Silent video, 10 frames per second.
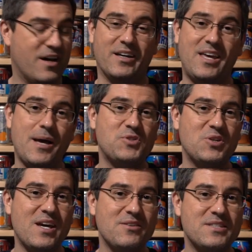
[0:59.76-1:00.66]
capsule
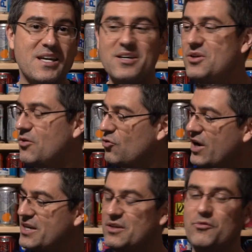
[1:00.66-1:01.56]
countdown,
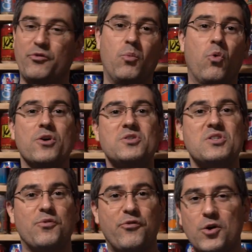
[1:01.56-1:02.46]
ranking from worst
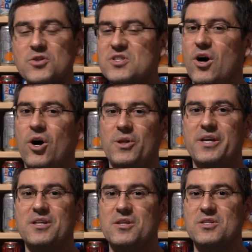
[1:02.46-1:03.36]
to first, all
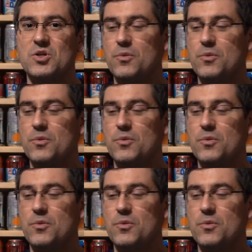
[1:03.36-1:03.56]
8 of these new